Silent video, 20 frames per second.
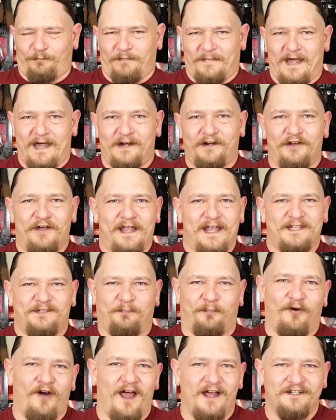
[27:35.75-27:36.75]
I don't know, I guess
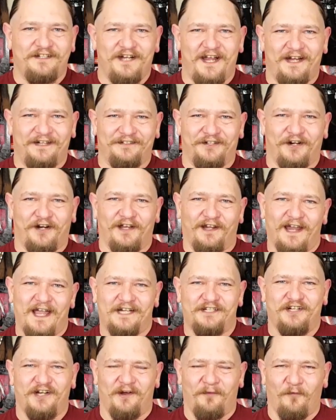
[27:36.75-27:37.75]
project or
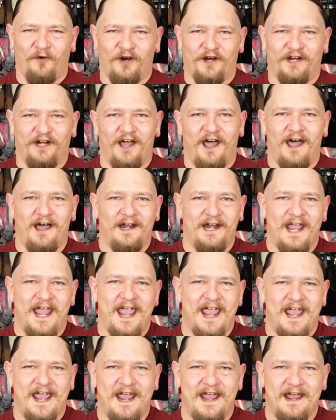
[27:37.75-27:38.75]
collection I'm working on,
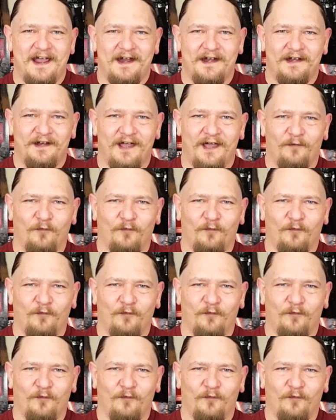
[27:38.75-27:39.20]
and